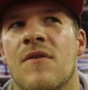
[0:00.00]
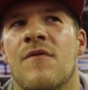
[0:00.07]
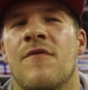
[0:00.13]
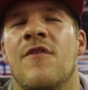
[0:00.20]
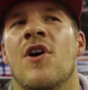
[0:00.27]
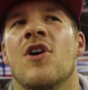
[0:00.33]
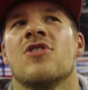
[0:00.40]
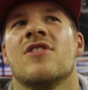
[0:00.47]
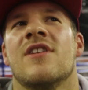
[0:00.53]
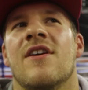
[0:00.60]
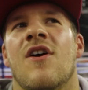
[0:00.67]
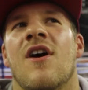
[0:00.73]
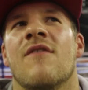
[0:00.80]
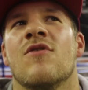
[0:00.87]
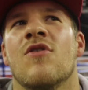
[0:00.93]
Firstly,
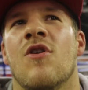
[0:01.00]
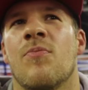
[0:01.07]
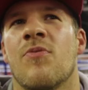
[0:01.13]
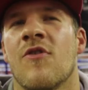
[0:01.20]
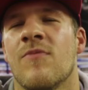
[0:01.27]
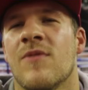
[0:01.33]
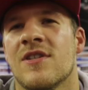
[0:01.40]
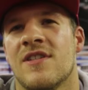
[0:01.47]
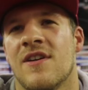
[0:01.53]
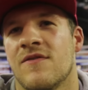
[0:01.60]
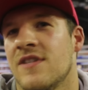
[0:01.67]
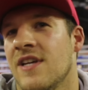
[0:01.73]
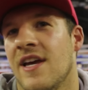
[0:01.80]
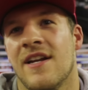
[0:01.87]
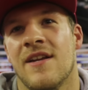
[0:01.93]
I haven't got to prove myself
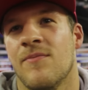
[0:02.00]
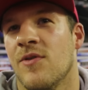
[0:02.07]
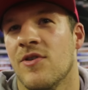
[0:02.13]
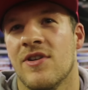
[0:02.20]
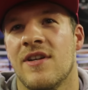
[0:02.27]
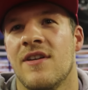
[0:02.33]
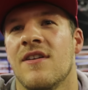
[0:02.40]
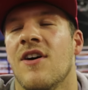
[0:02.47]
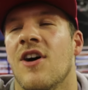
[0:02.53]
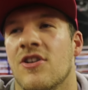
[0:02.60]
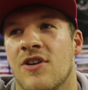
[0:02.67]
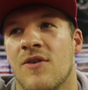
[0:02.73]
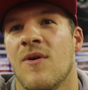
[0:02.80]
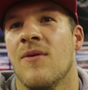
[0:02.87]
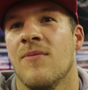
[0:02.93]
to anybody. I
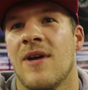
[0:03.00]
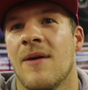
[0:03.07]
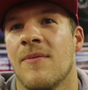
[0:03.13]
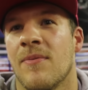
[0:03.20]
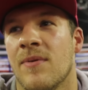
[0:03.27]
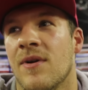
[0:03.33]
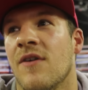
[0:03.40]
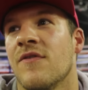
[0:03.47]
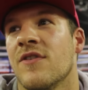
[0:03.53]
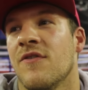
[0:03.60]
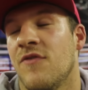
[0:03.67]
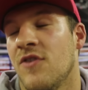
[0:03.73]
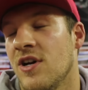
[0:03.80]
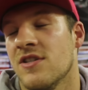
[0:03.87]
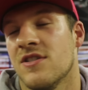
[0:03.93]
know what I'm capable of, and the
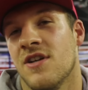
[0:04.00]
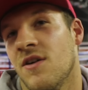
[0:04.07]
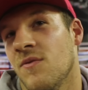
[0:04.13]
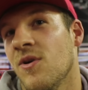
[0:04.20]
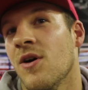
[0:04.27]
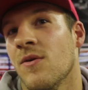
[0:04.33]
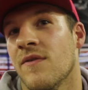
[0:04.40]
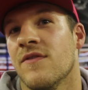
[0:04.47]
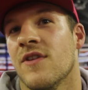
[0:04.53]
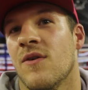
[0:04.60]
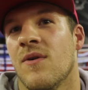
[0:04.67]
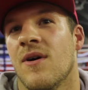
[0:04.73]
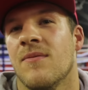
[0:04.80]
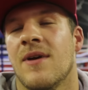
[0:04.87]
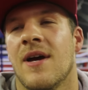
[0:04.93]
fighters that I work with know
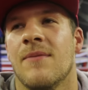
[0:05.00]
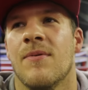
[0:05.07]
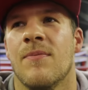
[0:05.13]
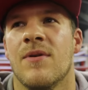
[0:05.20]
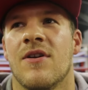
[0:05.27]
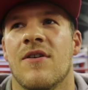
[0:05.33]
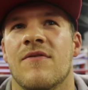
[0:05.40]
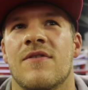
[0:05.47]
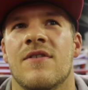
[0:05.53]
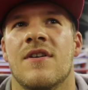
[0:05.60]
what I'm capable of.